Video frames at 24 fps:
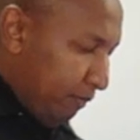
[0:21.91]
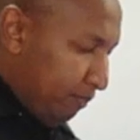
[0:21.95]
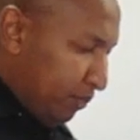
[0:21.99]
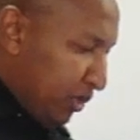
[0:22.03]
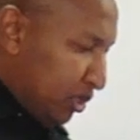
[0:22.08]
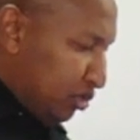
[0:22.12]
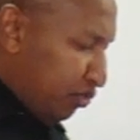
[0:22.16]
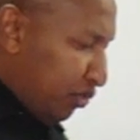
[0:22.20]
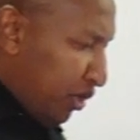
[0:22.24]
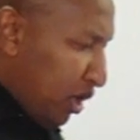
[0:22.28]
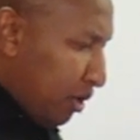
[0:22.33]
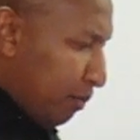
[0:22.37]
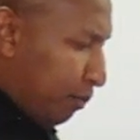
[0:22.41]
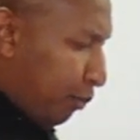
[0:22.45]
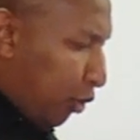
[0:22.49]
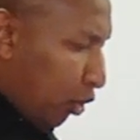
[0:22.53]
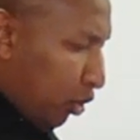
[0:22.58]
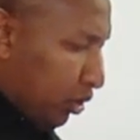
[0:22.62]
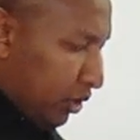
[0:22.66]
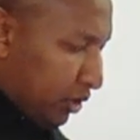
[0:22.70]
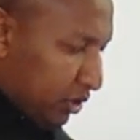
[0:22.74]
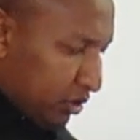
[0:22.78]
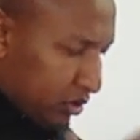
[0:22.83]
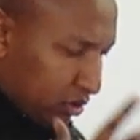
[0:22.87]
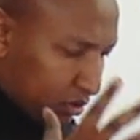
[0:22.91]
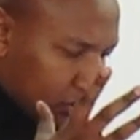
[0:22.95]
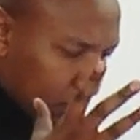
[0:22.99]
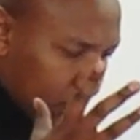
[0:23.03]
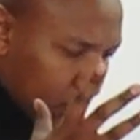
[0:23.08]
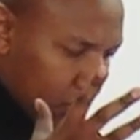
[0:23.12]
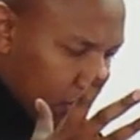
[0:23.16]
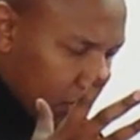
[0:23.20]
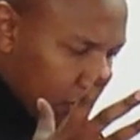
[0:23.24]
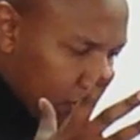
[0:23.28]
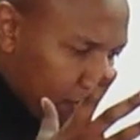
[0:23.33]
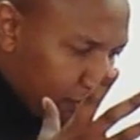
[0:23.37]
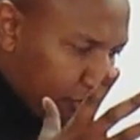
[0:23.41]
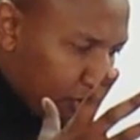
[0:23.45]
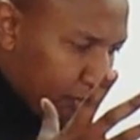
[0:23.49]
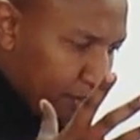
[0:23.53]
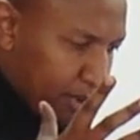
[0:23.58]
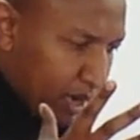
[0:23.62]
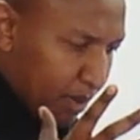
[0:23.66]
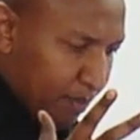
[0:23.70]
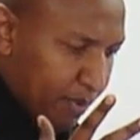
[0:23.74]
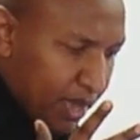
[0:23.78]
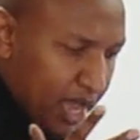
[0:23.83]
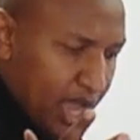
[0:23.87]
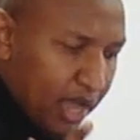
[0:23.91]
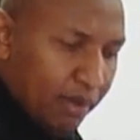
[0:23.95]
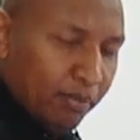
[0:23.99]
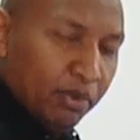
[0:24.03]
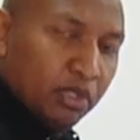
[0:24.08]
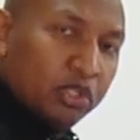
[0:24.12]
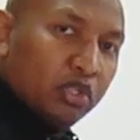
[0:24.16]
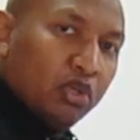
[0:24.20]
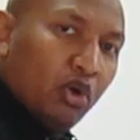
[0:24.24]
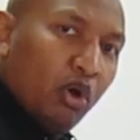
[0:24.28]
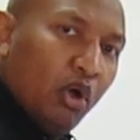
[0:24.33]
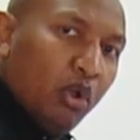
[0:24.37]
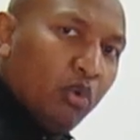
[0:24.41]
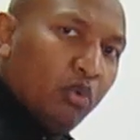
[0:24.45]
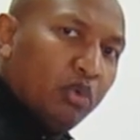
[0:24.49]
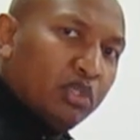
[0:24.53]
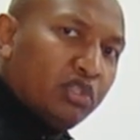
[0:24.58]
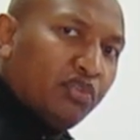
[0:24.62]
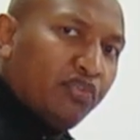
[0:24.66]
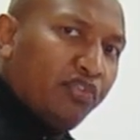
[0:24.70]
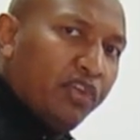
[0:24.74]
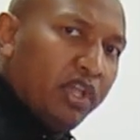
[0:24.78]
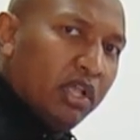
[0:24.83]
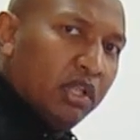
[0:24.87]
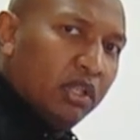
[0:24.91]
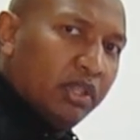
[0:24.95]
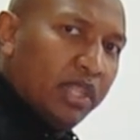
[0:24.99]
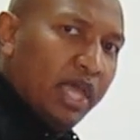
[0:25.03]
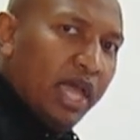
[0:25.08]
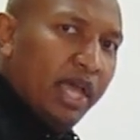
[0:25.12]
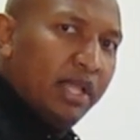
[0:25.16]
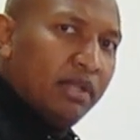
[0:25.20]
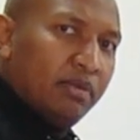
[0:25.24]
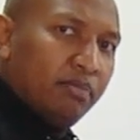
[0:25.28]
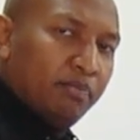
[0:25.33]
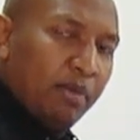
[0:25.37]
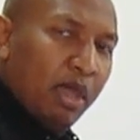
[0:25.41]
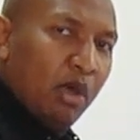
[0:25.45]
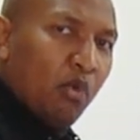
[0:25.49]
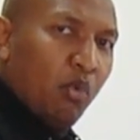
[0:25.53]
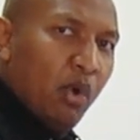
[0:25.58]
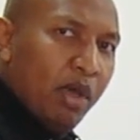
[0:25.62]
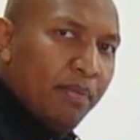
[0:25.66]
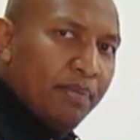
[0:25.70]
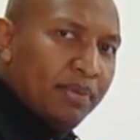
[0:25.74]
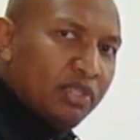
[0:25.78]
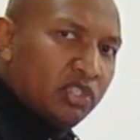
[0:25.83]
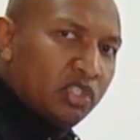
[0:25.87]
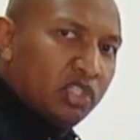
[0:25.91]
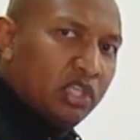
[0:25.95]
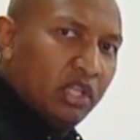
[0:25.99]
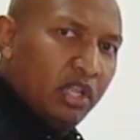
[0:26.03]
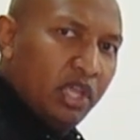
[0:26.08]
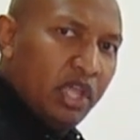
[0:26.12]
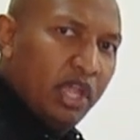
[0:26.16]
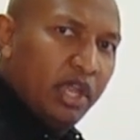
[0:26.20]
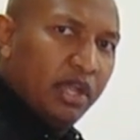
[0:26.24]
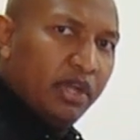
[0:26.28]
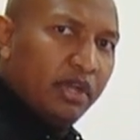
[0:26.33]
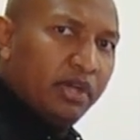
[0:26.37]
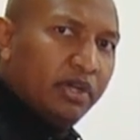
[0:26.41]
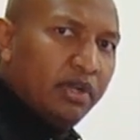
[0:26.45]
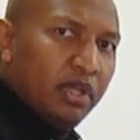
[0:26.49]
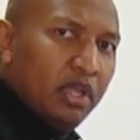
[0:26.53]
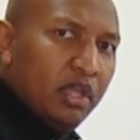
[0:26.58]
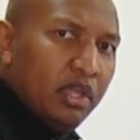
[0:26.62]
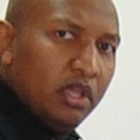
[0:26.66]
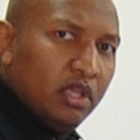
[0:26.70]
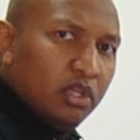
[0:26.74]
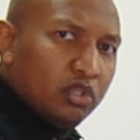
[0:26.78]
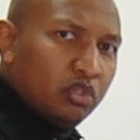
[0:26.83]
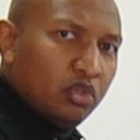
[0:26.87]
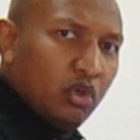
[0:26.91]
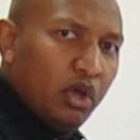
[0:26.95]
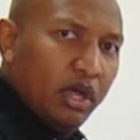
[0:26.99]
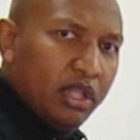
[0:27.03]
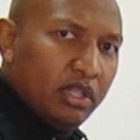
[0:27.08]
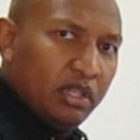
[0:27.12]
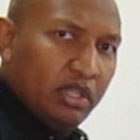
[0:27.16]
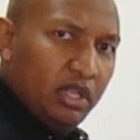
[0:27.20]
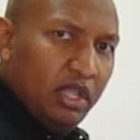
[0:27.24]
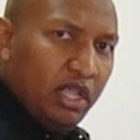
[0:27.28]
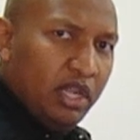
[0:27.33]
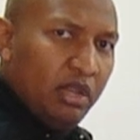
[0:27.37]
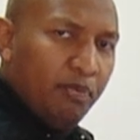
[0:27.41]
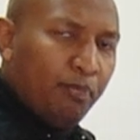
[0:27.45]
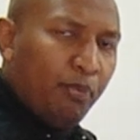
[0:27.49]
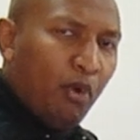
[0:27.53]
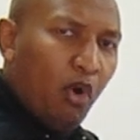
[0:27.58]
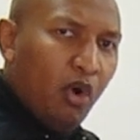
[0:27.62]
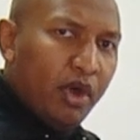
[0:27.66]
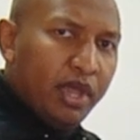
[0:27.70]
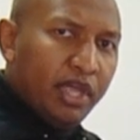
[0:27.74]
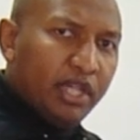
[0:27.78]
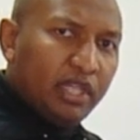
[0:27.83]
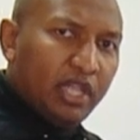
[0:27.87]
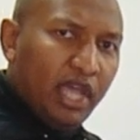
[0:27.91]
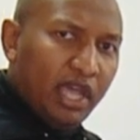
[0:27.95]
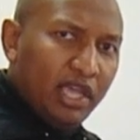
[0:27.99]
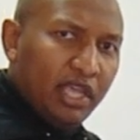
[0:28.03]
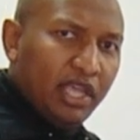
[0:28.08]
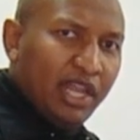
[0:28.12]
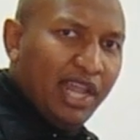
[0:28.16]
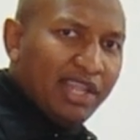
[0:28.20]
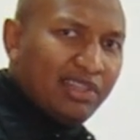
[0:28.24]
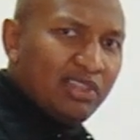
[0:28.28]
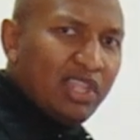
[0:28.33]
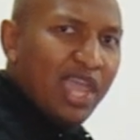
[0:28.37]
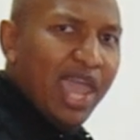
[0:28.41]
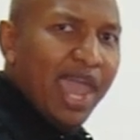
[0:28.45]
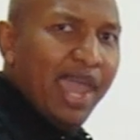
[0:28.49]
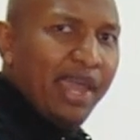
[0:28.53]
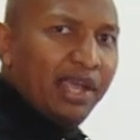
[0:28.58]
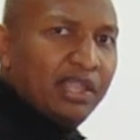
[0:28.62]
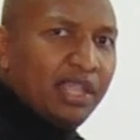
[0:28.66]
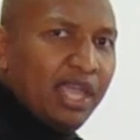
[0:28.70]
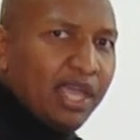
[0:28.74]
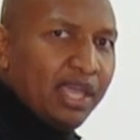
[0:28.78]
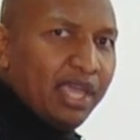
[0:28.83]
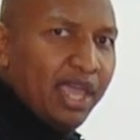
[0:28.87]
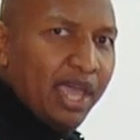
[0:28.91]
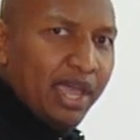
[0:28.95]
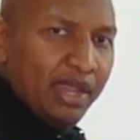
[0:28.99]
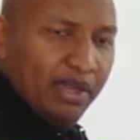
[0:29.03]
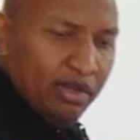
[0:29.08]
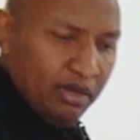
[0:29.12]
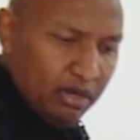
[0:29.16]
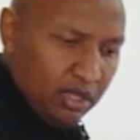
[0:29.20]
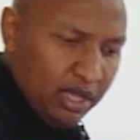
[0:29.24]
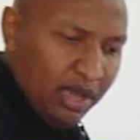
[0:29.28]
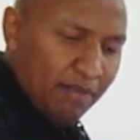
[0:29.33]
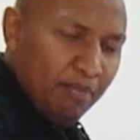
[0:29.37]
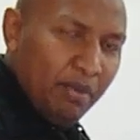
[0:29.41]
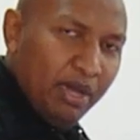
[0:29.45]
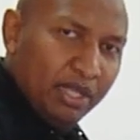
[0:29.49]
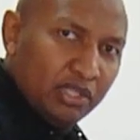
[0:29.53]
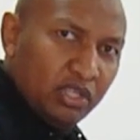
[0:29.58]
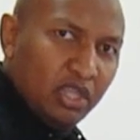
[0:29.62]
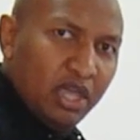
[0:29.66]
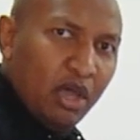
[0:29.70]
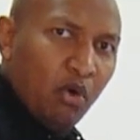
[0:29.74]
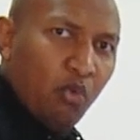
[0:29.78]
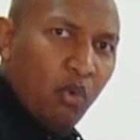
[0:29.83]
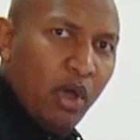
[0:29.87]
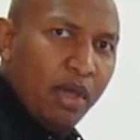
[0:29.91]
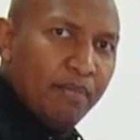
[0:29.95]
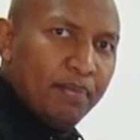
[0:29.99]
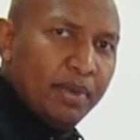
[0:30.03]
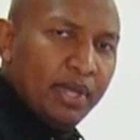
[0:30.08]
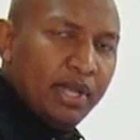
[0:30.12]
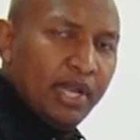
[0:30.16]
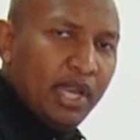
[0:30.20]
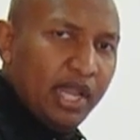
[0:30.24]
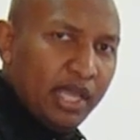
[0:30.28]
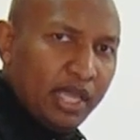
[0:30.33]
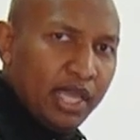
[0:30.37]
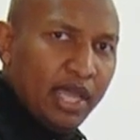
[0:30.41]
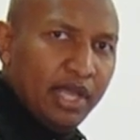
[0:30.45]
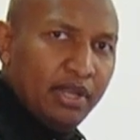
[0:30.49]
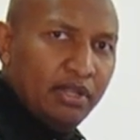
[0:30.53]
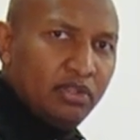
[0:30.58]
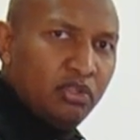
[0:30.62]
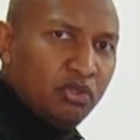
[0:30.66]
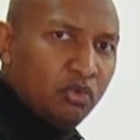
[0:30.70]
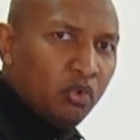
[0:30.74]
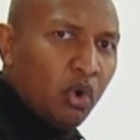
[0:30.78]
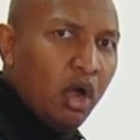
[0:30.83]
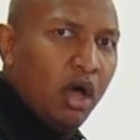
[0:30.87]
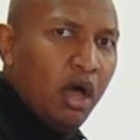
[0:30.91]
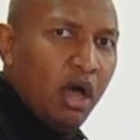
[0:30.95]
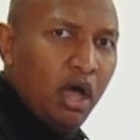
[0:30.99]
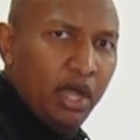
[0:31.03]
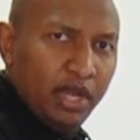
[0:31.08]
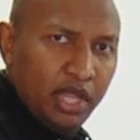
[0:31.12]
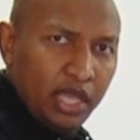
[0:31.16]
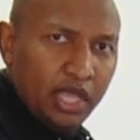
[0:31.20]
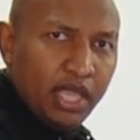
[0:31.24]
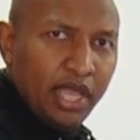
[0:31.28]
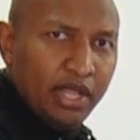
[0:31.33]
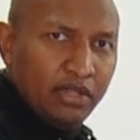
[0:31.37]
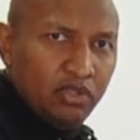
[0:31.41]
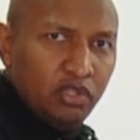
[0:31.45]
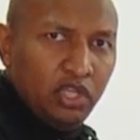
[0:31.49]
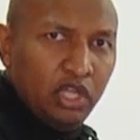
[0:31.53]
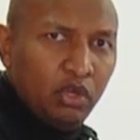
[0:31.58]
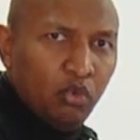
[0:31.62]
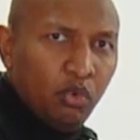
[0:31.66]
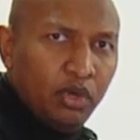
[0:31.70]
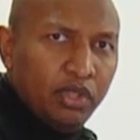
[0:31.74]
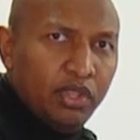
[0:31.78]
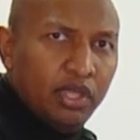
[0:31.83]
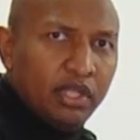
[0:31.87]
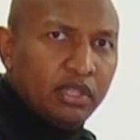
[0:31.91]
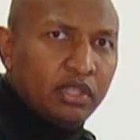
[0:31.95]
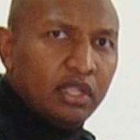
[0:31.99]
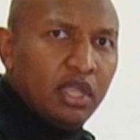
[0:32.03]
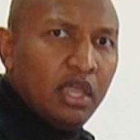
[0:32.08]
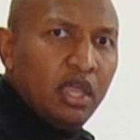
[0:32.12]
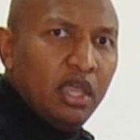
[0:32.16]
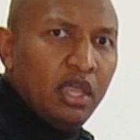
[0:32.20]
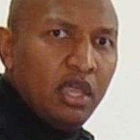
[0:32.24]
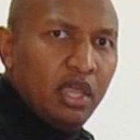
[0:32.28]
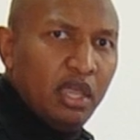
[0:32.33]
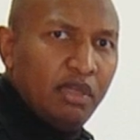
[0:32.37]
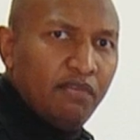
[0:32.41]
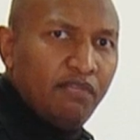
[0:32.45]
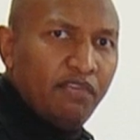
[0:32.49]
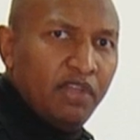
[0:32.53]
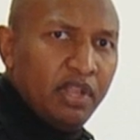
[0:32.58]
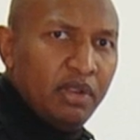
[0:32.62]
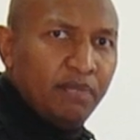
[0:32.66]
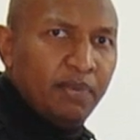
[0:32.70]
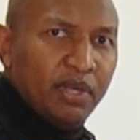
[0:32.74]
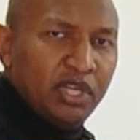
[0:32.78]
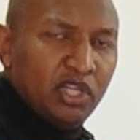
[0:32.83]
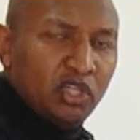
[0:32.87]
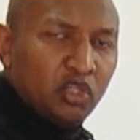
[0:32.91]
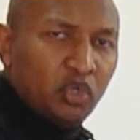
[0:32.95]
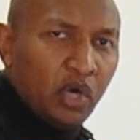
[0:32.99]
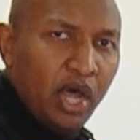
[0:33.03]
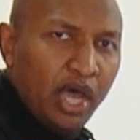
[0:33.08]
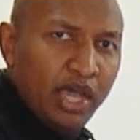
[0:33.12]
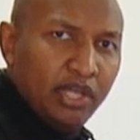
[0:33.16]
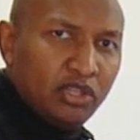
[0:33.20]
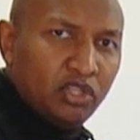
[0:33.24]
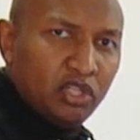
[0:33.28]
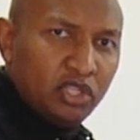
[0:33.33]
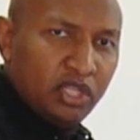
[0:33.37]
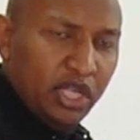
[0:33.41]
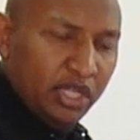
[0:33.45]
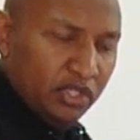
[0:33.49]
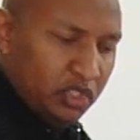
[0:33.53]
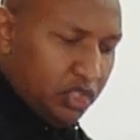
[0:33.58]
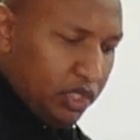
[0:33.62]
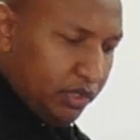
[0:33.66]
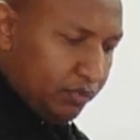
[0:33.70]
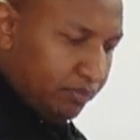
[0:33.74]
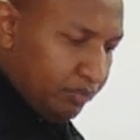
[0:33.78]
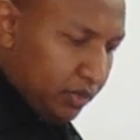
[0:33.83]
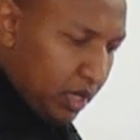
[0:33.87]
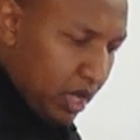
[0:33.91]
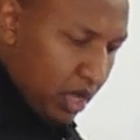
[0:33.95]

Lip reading: It's very important for me to be able to always feel that my weapon is still here, so at any point I get attacked, I can come back to that weapon and I can draw and I can deal with it if anybody tries to touch it.